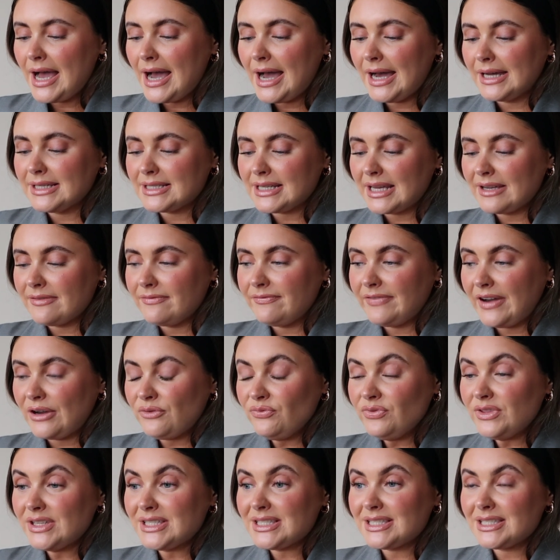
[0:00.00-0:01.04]
And I
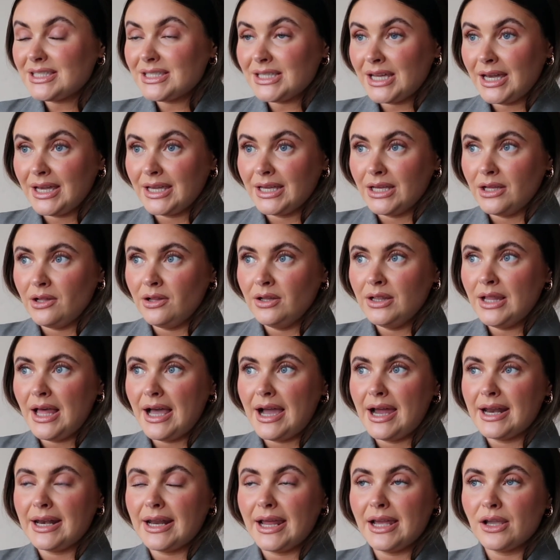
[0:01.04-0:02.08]
found this style,
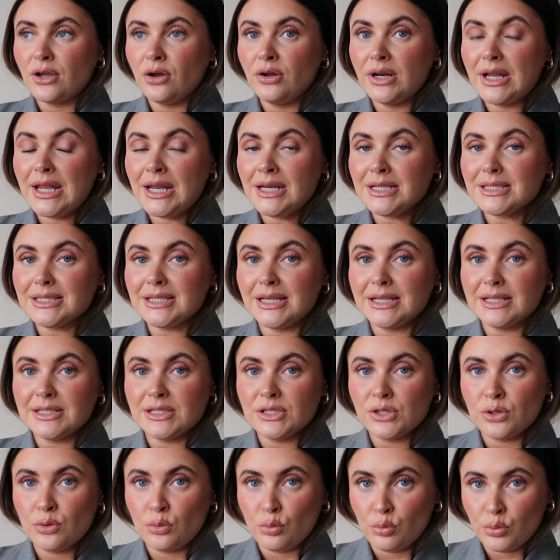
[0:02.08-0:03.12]
and I got it in a
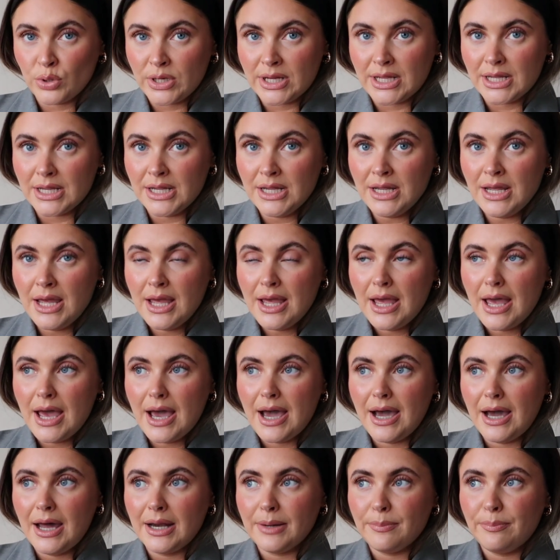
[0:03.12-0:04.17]
size 3,
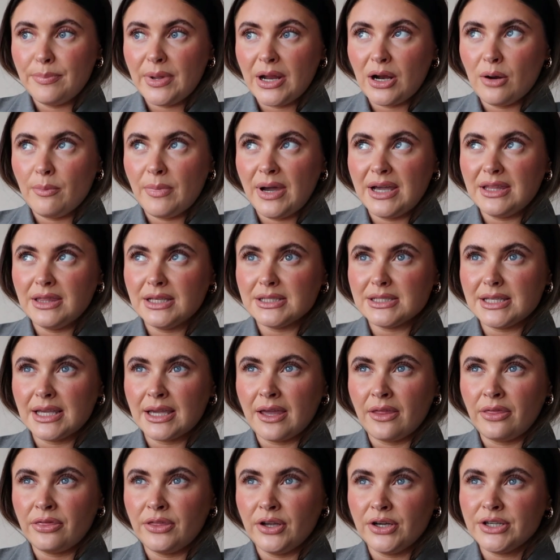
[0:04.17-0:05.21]
and bear in mind that's
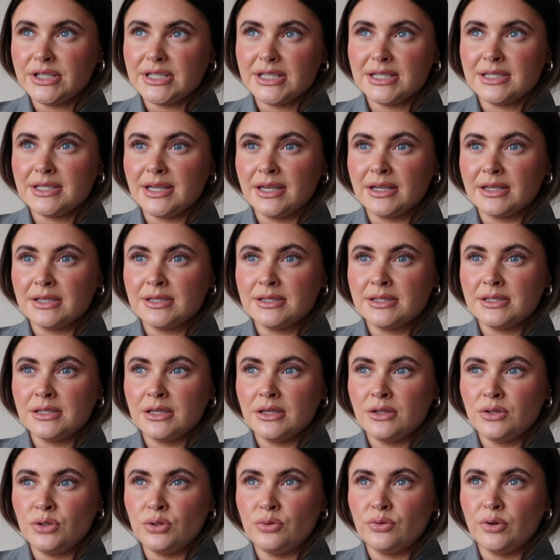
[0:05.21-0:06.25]
like a 36
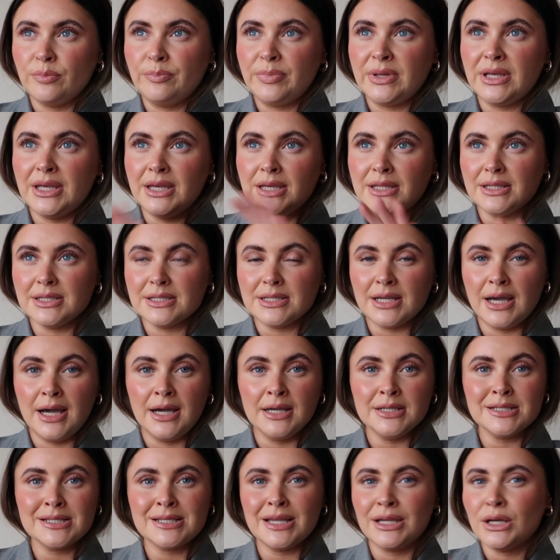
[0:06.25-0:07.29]
European
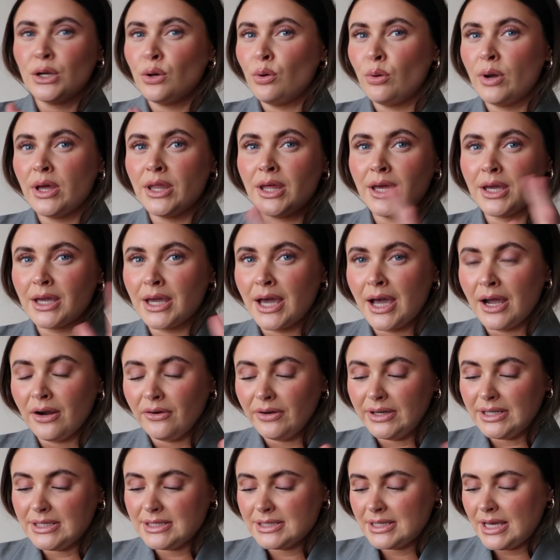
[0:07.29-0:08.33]
size, because I know it
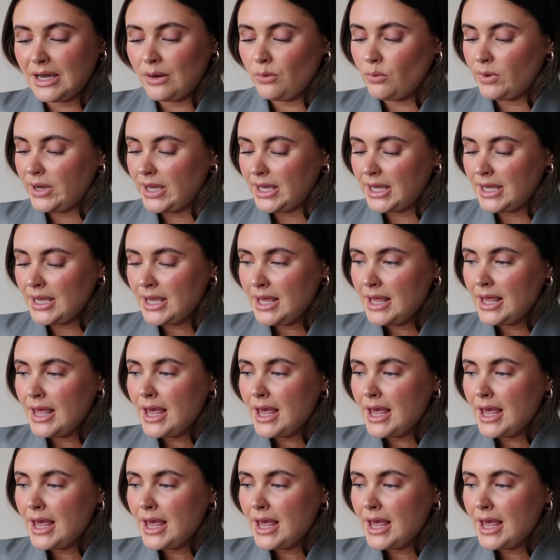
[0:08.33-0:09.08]
carries that way.